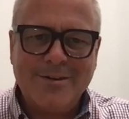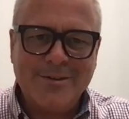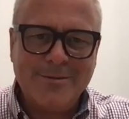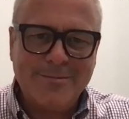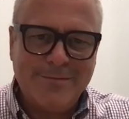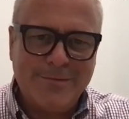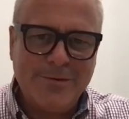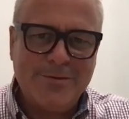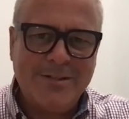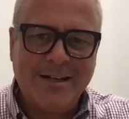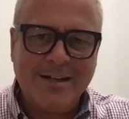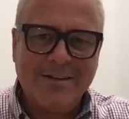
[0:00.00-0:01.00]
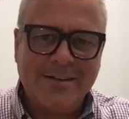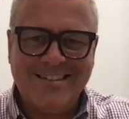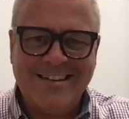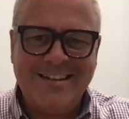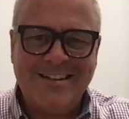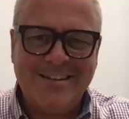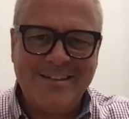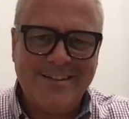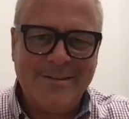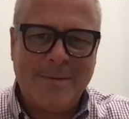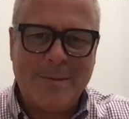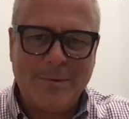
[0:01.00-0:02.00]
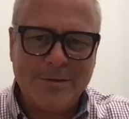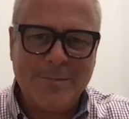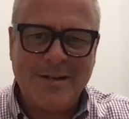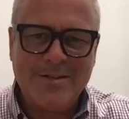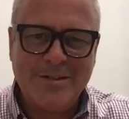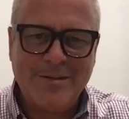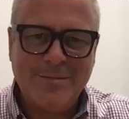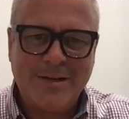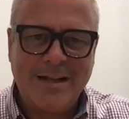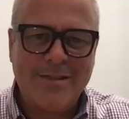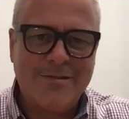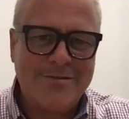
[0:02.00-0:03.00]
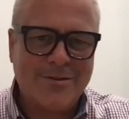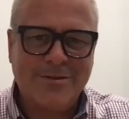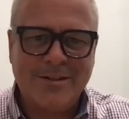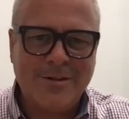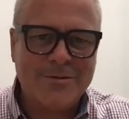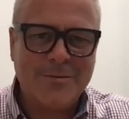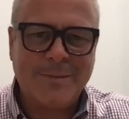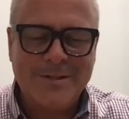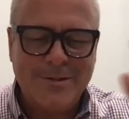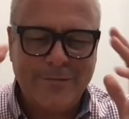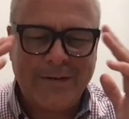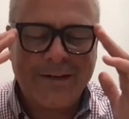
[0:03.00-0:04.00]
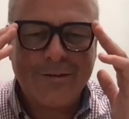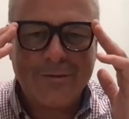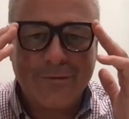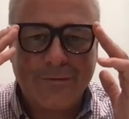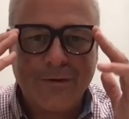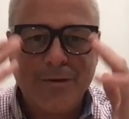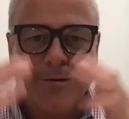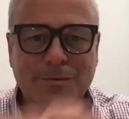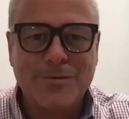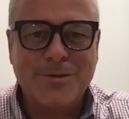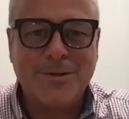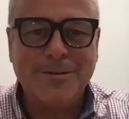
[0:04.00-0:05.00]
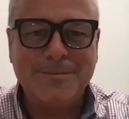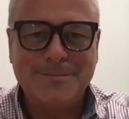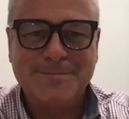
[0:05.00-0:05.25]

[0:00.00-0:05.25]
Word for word: or food tech and the the people dimension, but I, certainly those are my two vectors of growth for sure.